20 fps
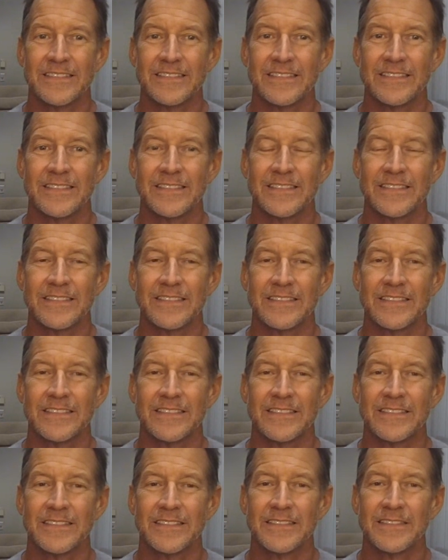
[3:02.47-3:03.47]

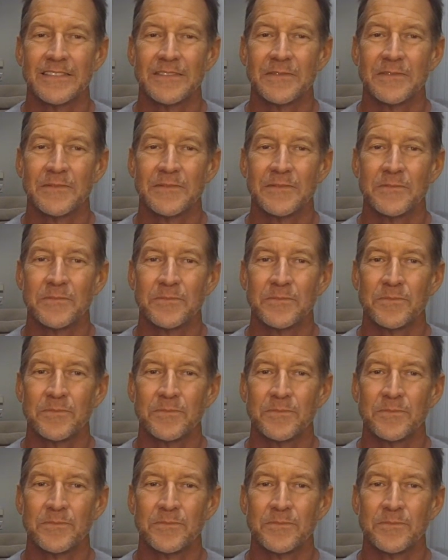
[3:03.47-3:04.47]

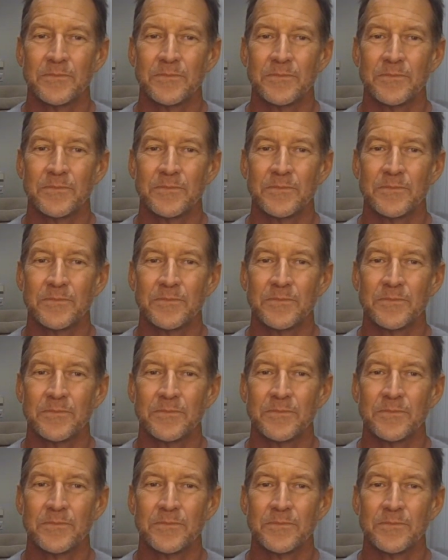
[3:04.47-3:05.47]

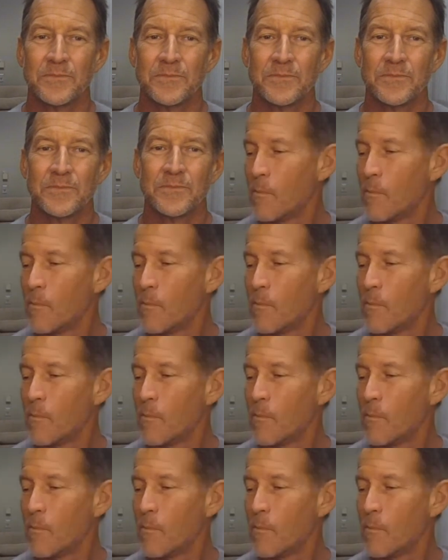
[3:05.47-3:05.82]
No words are spoken by the person on screen.